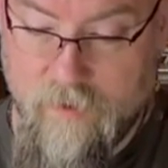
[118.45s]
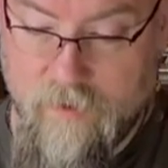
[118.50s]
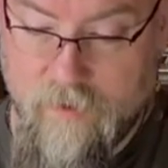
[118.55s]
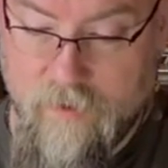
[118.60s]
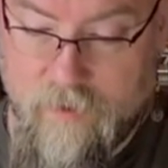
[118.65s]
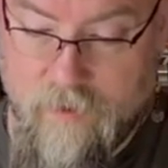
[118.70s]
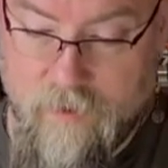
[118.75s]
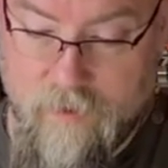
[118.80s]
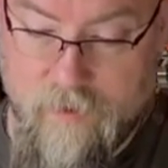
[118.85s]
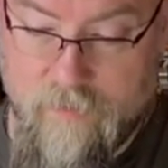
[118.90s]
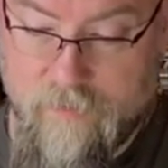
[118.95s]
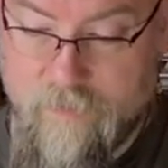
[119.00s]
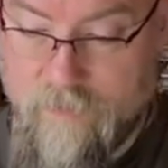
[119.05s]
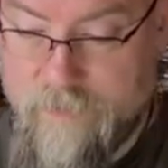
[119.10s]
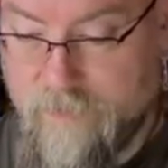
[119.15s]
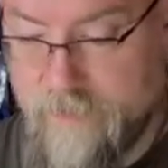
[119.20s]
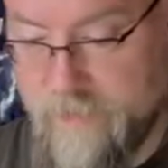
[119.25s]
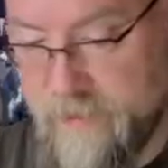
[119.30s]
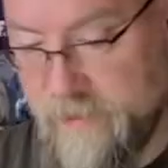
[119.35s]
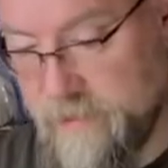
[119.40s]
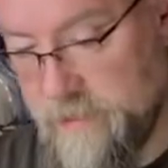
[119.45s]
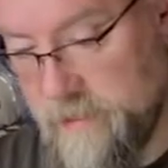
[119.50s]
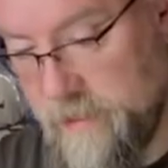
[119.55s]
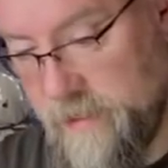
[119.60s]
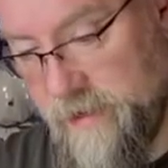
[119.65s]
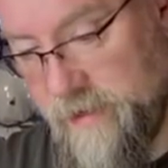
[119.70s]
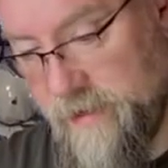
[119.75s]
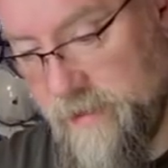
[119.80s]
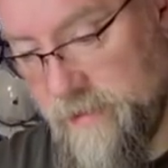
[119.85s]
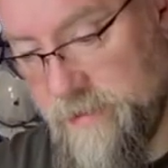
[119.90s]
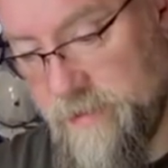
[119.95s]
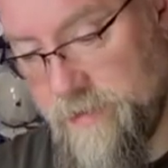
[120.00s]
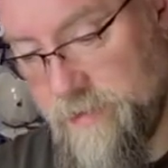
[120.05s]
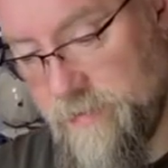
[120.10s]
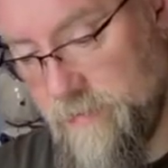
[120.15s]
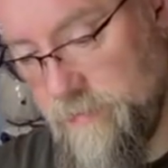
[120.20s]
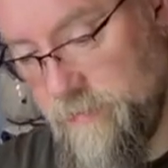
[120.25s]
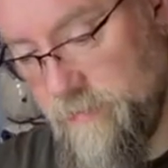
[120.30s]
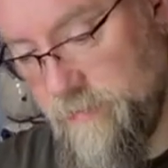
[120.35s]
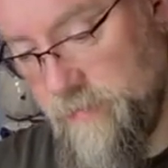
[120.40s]
The sides,
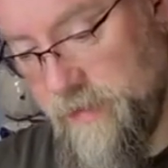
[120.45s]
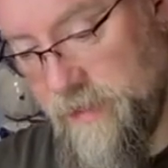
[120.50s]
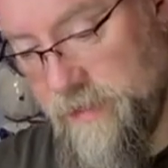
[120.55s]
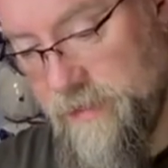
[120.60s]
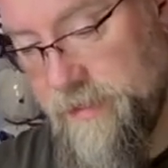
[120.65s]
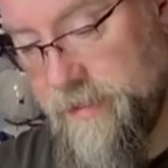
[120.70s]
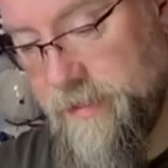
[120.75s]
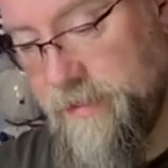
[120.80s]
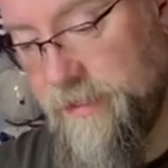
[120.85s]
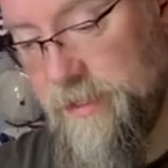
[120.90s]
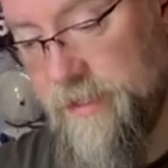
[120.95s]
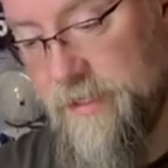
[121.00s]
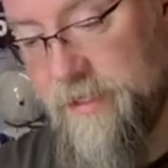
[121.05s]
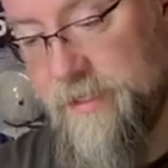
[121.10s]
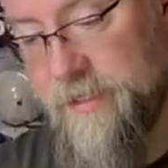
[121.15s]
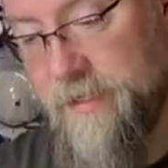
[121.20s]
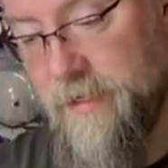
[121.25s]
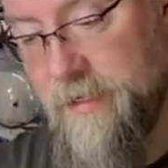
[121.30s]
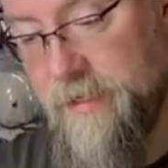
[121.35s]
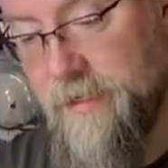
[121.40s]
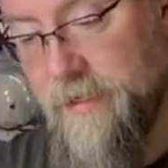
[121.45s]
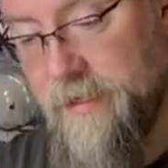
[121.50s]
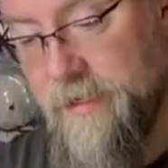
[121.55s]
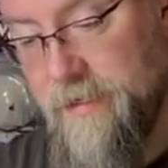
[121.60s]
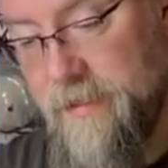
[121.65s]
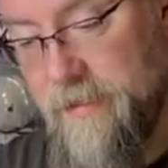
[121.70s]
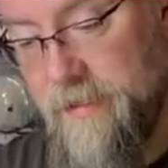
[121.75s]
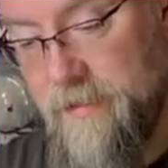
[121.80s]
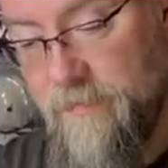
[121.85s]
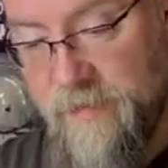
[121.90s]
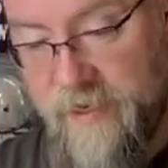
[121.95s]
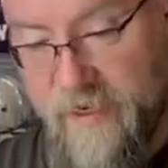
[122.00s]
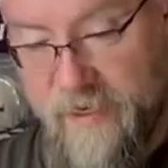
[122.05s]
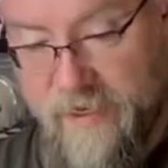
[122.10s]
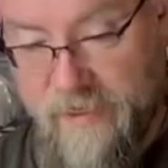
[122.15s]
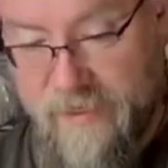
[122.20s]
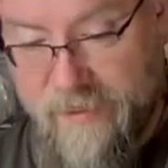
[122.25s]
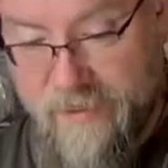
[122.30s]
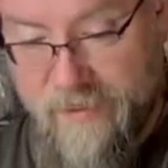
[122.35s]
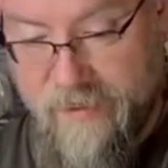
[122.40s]
basically just the
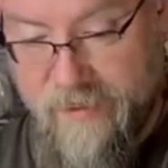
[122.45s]
mask.